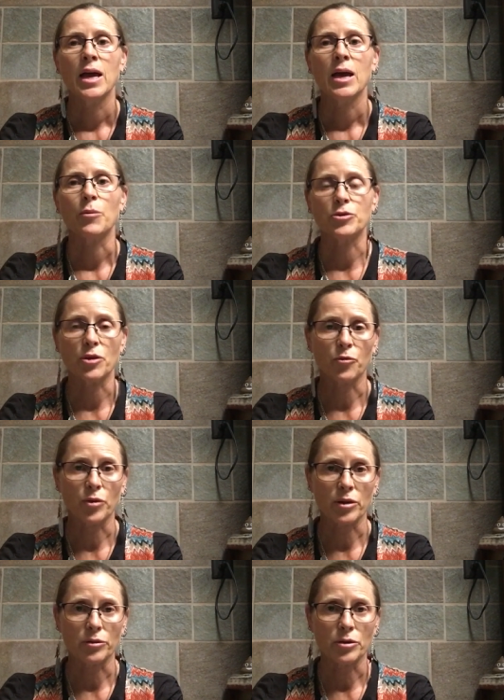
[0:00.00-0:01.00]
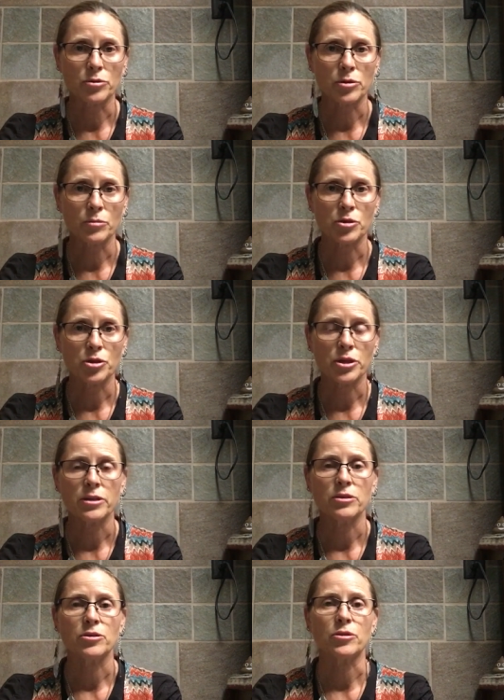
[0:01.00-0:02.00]
We do have rental ozone
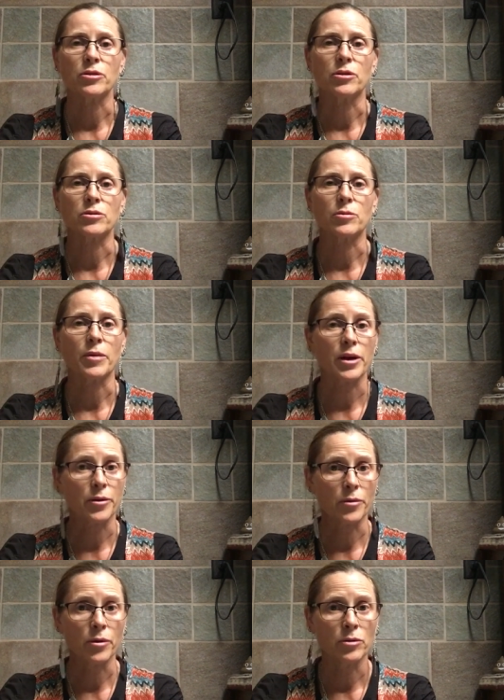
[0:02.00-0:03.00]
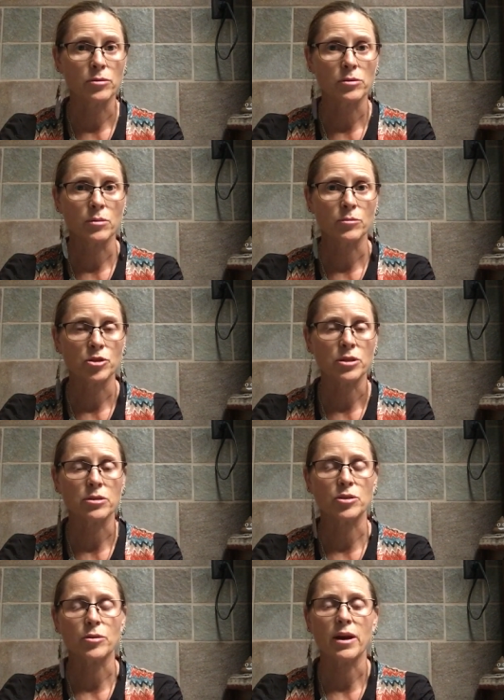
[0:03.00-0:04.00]
machines. You can also buy your own ozone
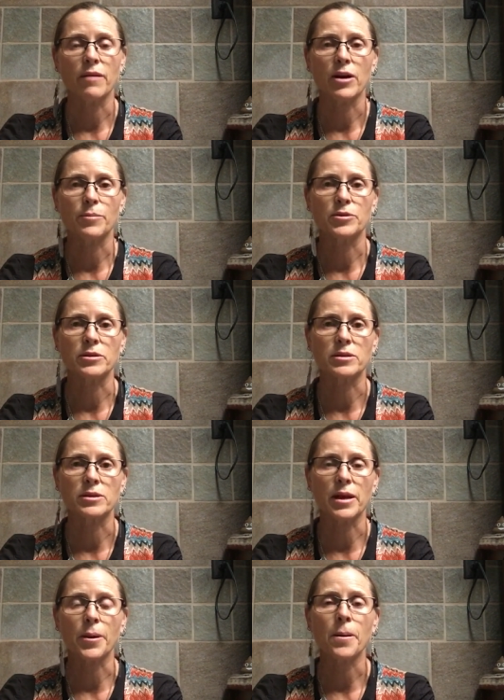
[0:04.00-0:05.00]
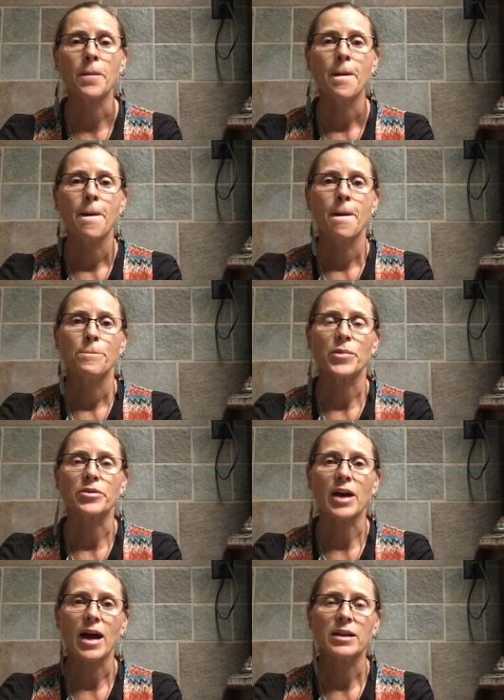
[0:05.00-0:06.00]
machines. You have options there.
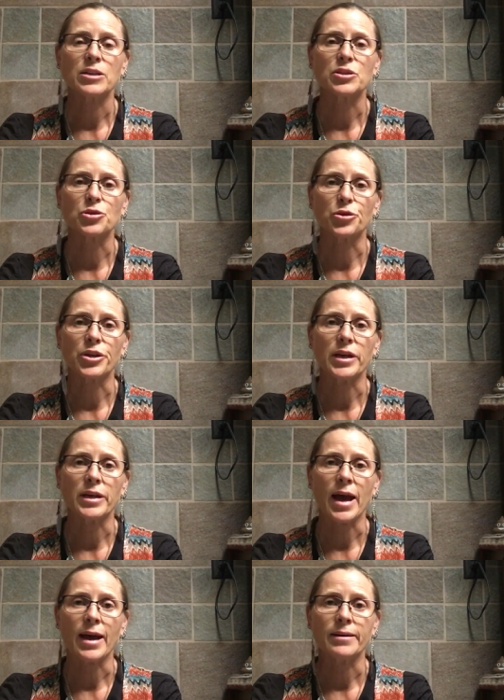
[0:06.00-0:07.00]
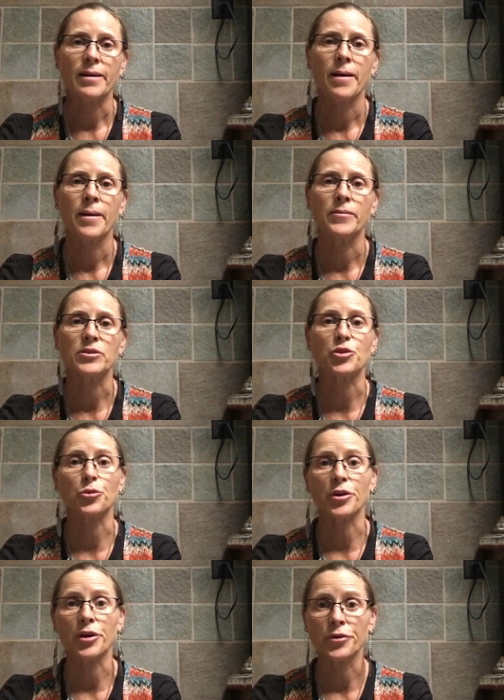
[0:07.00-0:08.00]
But that is looking at it's
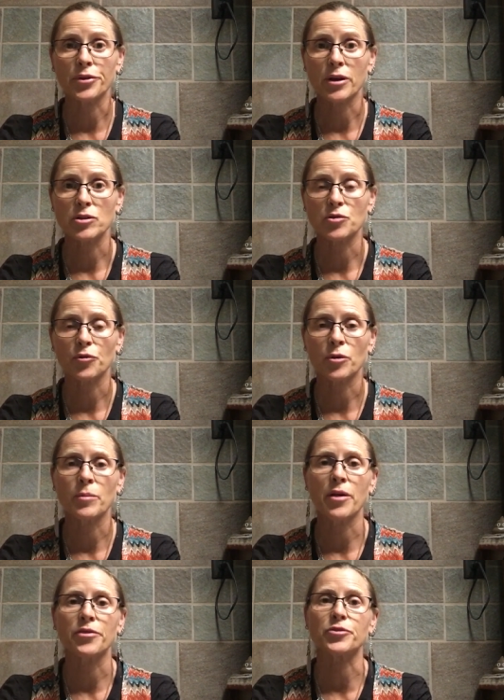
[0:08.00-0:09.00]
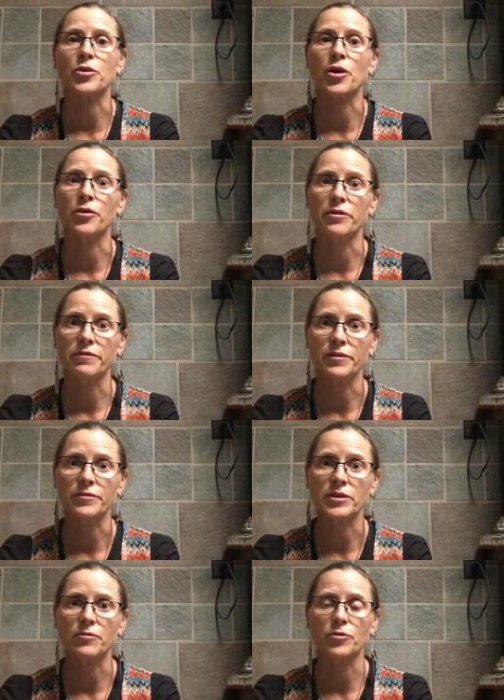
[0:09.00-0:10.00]
$300 for a month, so
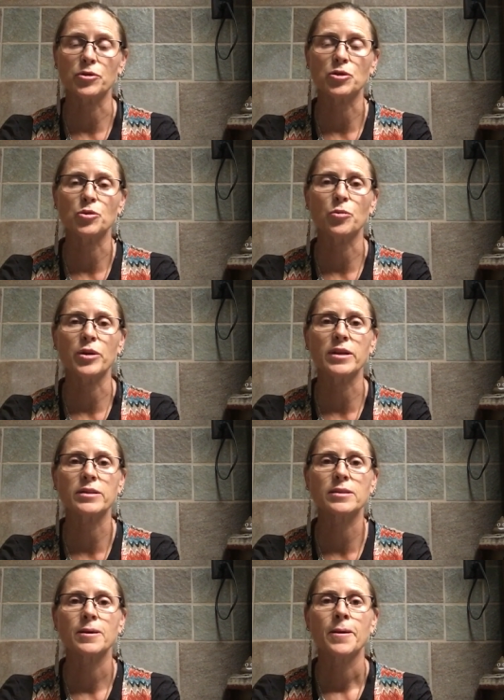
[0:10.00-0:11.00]
150 for the two weeks